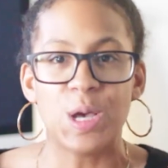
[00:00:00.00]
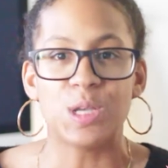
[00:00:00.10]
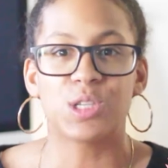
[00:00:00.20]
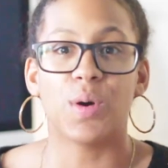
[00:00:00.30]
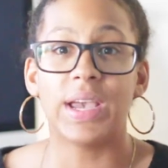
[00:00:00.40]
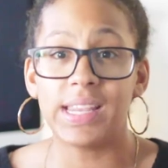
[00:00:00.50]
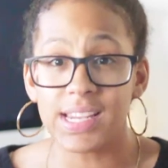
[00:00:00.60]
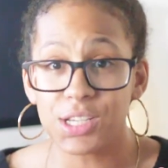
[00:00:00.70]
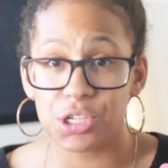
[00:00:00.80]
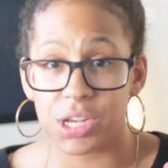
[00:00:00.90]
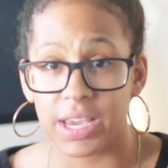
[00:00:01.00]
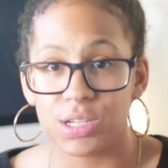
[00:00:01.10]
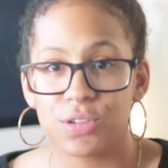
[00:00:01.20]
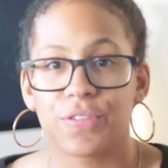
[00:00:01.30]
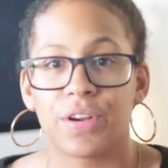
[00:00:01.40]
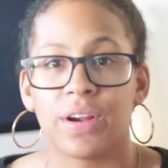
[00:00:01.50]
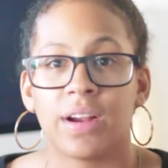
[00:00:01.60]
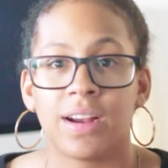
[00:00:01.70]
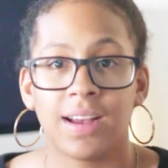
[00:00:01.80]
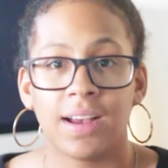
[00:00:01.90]
So in exchange
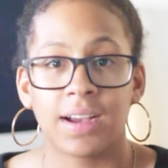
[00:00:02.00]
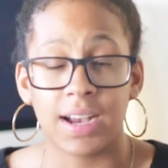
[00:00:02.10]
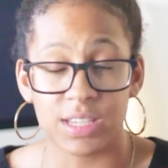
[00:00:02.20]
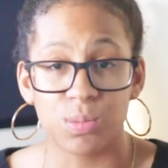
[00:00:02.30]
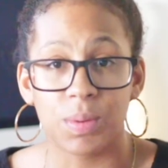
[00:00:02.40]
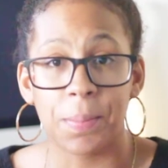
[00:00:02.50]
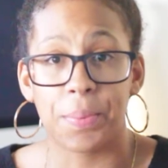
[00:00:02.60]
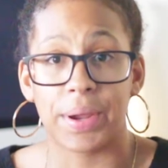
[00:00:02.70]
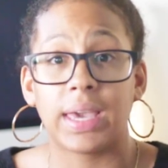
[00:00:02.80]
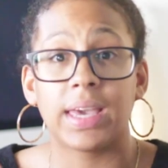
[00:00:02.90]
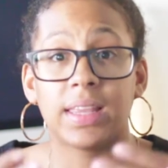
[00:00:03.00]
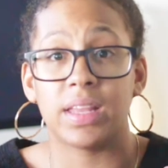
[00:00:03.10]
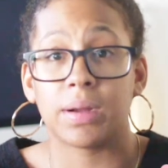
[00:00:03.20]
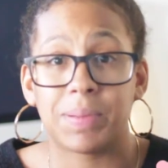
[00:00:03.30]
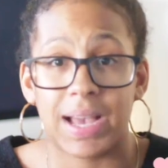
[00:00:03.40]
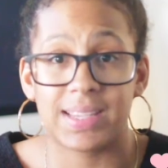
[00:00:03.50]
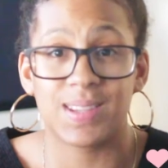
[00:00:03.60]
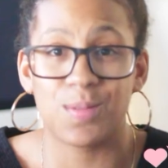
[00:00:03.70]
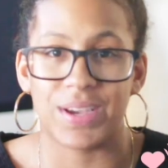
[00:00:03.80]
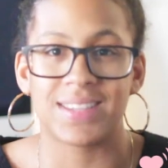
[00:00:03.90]
for a customer bringing in their
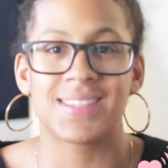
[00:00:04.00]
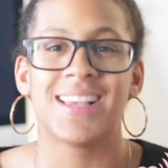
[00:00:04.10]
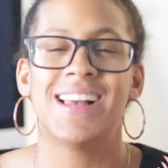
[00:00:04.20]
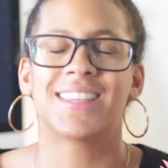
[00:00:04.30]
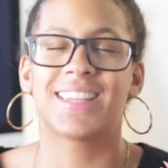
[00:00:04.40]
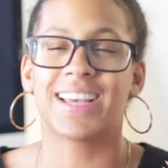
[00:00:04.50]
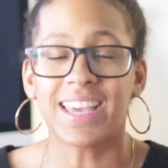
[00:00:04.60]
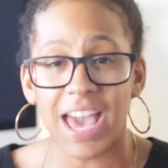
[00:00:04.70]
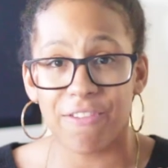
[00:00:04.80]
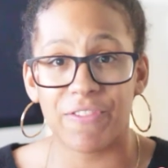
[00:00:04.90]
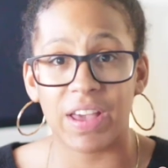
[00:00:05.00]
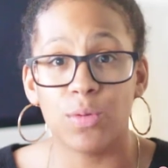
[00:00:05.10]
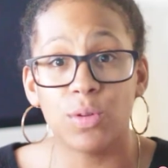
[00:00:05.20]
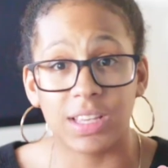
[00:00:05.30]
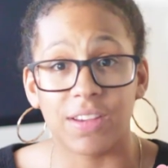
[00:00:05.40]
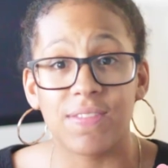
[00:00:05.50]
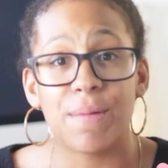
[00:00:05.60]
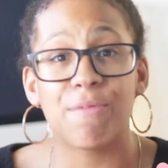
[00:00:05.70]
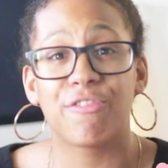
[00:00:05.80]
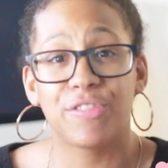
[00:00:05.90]
plastic waste, the cafe will give
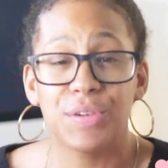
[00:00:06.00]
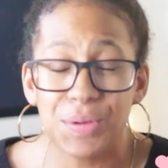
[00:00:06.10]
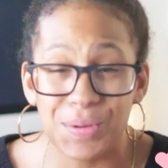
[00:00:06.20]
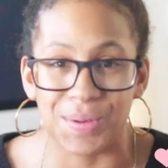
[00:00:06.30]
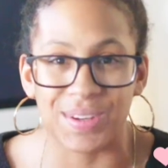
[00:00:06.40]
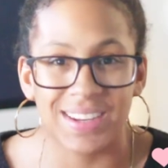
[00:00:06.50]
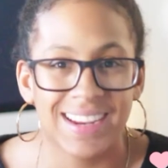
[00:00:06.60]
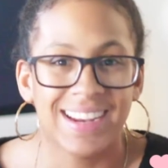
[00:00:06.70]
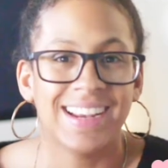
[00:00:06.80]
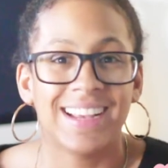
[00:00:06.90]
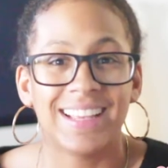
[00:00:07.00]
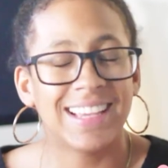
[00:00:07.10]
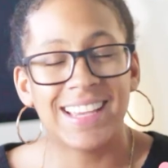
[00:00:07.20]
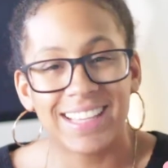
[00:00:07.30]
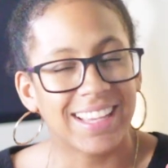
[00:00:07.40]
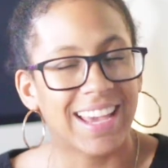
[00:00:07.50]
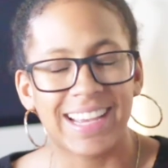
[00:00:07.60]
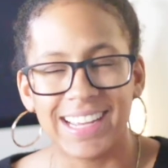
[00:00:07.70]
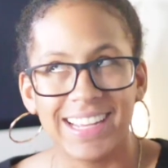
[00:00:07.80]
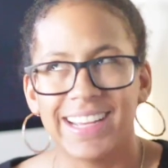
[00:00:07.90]
them food.
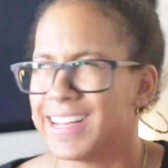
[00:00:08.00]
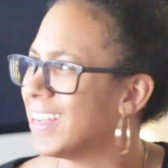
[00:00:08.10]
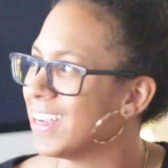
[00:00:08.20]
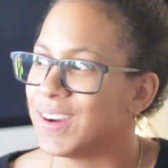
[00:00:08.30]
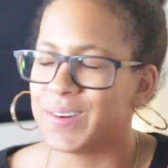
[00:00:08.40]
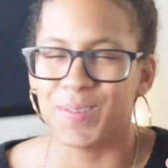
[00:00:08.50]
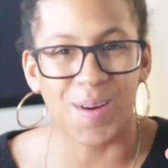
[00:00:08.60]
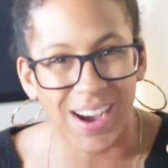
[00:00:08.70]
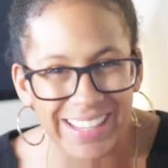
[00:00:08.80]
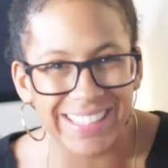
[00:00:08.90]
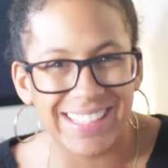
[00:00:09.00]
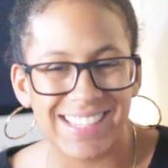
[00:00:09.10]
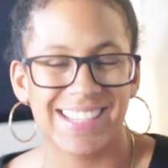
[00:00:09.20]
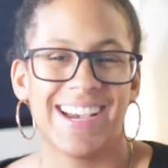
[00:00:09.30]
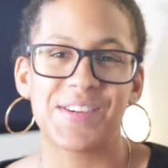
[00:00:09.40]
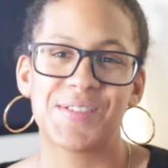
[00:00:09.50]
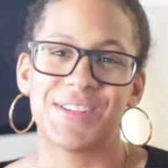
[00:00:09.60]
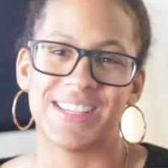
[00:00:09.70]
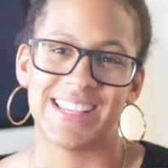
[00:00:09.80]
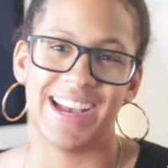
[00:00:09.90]
Like, what? How
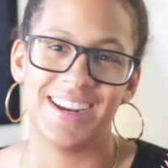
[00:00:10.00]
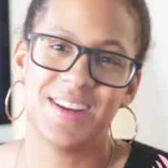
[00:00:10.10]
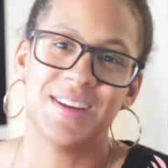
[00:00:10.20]
cool is that?